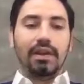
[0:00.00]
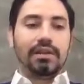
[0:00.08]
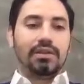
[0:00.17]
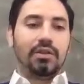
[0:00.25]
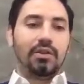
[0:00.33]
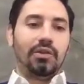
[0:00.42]

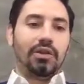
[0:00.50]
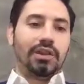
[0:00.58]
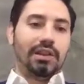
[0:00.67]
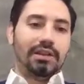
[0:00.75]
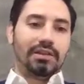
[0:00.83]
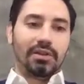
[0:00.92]
So you
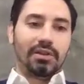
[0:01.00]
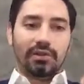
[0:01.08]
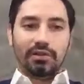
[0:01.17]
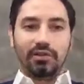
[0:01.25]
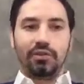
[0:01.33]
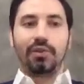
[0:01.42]
need
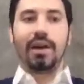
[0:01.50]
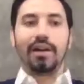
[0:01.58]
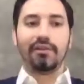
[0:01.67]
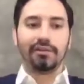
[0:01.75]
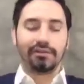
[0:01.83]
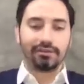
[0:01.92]
to
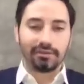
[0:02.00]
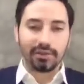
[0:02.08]
have,